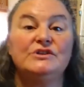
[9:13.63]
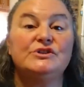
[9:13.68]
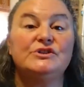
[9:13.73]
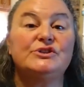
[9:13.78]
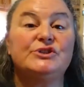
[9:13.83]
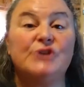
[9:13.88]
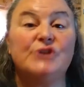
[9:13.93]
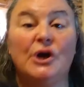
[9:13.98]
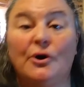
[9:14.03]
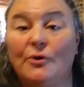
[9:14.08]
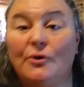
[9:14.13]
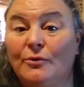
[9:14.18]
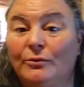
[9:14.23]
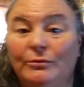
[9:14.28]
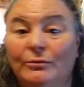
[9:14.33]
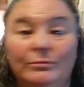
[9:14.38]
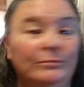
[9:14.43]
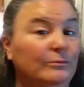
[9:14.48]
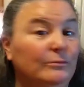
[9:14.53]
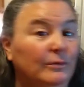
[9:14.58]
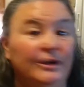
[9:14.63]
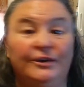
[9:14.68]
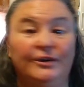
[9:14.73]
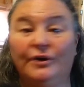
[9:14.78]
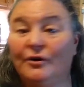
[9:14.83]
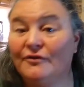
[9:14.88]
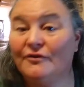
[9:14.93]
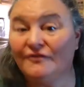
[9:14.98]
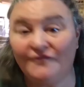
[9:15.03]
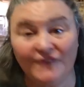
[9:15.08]
So we
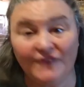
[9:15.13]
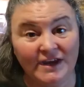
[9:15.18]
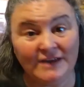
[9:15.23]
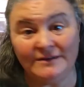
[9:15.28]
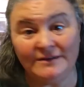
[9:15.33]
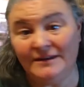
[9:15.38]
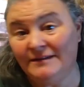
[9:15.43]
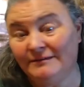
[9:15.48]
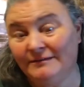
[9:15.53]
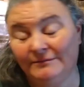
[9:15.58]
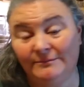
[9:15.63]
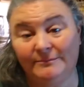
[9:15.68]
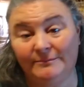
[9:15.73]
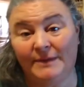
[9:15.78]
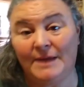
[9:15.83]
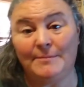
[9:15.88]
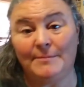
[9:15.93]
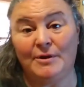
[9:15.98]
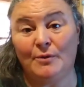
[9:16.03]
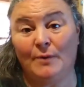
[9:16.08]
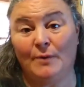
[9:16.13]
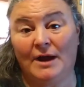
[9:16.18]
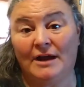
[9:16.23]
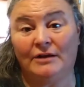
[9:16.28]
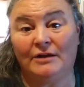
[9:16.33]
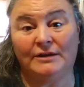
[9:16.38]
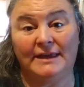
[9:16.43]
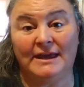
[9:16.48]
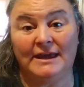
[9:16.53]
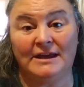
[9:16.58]
don't feed baby
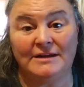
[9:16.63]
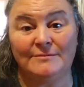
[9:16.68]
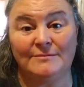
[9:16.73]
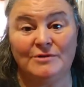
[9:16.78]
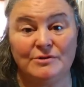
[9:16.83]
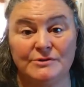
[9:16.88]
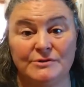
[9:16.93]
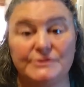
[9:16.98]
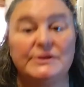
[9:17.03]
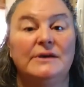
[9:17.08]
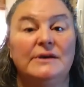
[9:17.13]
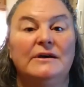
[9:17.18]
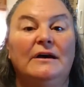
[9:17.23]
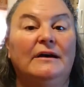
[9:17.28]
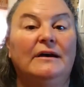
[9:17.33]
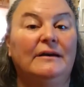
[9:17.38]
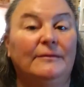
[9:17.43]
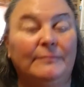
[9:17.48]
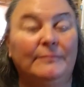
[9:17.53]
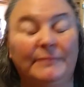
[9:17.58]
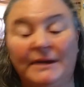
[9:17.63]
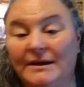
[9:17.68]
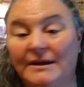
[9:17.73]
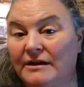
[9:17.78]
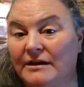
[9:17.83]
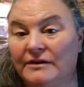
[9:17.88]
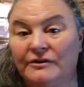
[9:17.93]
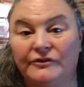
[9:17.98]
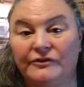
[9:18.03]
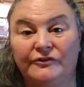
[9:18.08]
wild animals
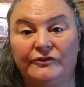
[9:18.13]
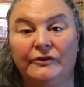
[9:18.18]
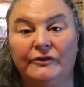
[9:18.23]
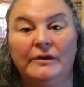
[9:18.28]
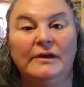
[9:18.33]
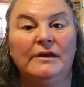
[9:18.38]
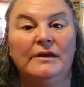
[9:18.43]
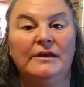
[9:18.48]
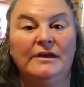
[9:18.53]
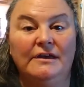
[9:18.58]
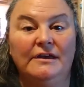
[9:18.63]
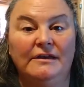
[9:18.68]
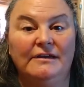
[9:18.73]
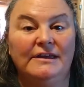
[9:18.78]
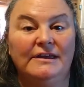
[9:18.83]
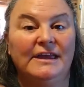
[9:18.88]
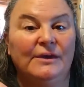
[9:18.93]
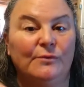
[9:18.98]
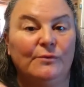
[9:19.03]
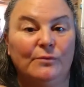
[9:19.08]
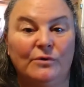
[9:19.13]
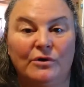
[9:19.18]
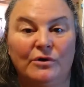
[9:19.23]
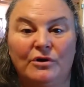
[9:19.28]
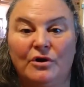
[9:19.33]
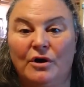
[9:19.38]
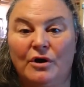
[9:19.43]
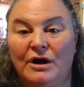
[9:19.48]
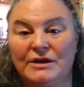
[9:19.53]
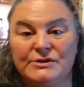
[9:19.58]
because it will
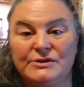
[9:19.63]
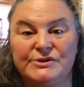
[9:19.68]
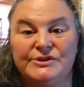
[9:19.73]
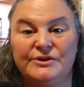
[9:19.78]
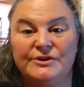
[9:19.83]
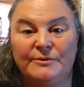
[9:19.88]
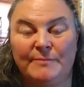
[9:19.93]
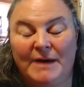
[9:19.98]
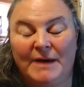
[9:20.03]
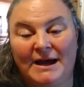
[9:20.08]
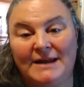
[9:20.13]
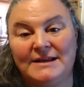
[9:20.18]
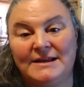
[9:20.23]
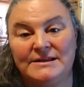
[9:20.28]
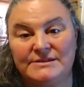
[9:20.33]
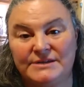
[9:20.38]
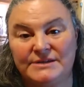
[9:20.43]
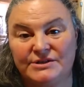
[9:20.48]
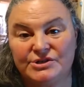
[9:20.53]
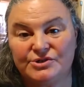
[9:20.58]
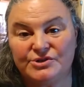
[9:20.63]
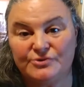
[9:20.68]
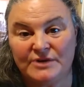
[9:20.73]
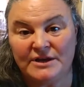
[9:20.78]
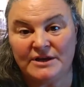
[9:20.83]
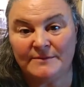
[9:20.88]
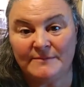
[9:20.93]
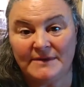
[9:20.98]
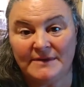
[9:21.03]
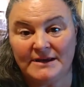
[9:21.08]
cause their bodies
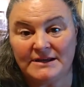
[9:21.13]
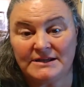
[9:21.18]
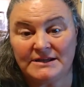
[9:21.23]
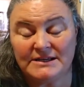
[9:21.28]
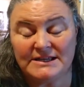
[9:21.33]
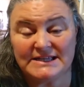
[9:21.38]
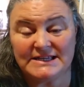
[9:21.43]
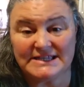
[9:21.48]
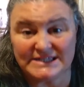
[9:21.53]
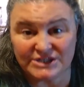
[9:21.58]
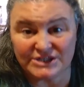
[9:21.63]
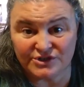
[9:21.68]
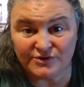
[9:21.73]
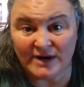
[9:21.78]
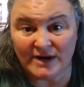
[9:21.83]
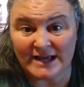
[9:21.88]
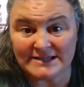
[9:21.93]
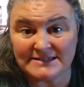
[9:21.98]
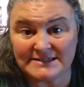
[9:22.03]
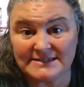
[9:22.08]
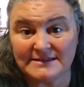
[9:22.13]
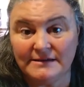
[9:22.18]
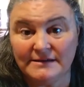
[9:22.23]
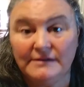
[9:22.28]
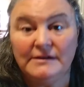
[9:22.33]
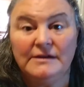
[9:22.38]
extreme stress.